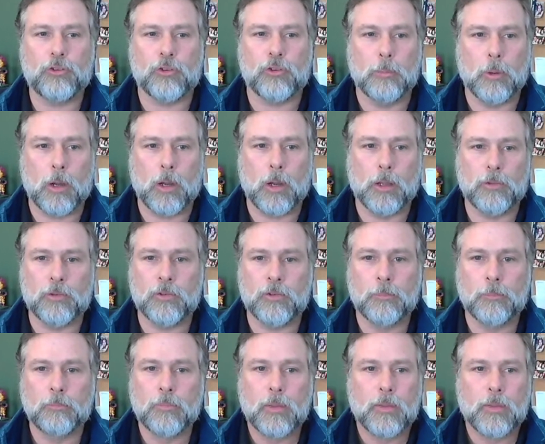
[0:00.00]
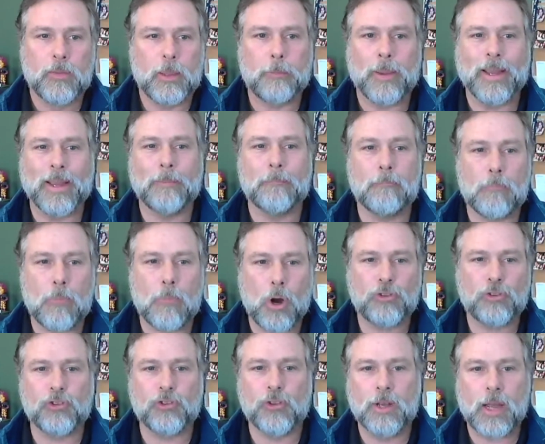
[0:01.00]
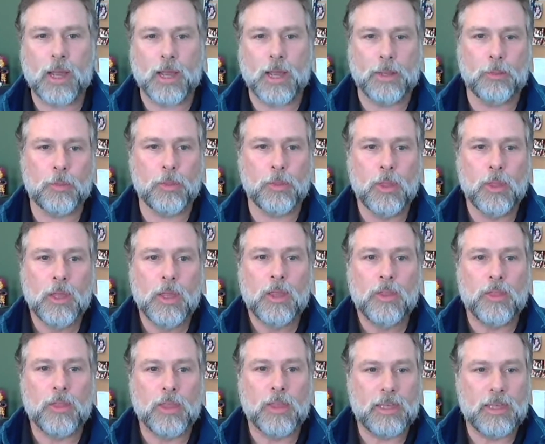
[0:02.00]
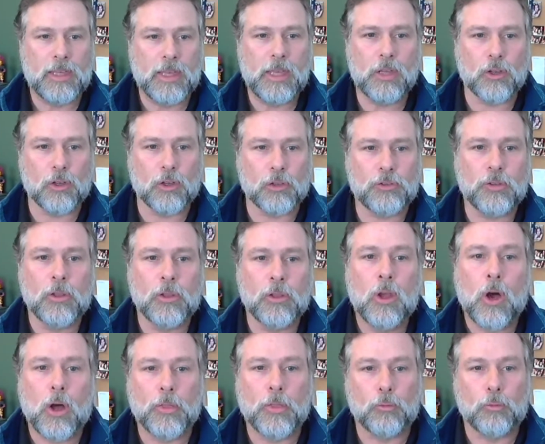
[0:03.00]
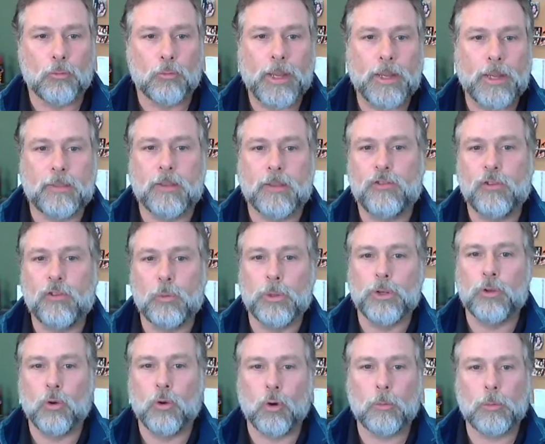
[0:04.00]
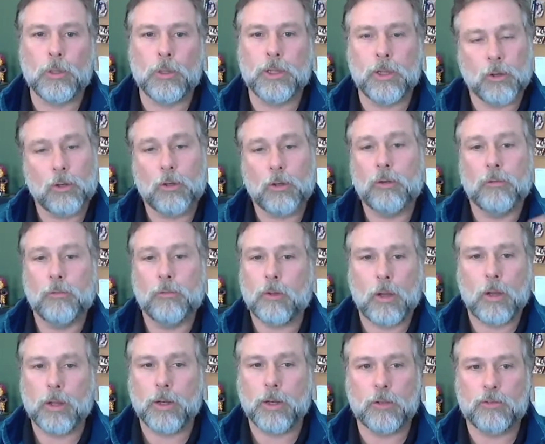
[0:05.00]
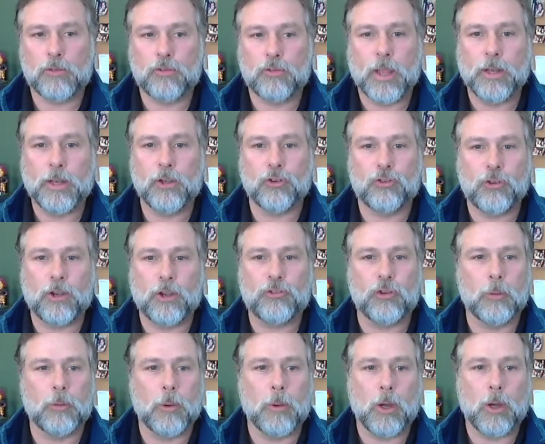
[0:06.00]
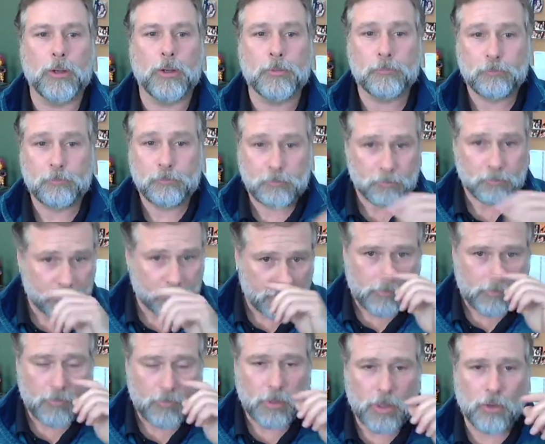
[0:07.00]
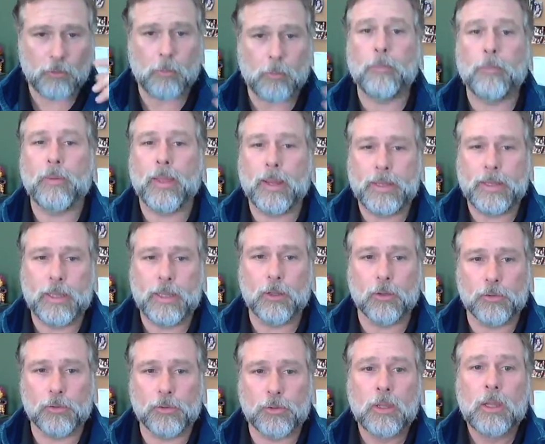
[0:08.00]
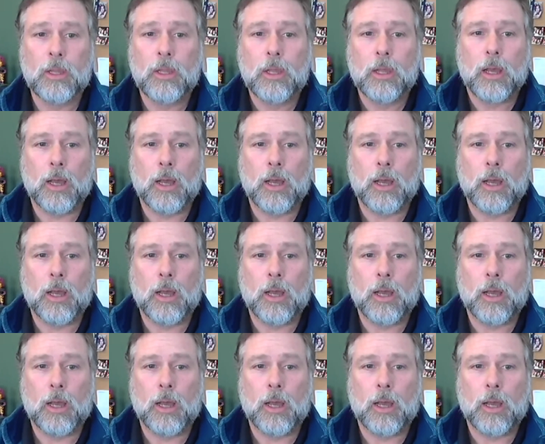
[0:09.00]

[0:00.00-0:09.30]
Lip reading: Treasury bonds that by March 9th, the yield on the rate that you would normally earn on a 10-year Treasury bond, and remember that yield,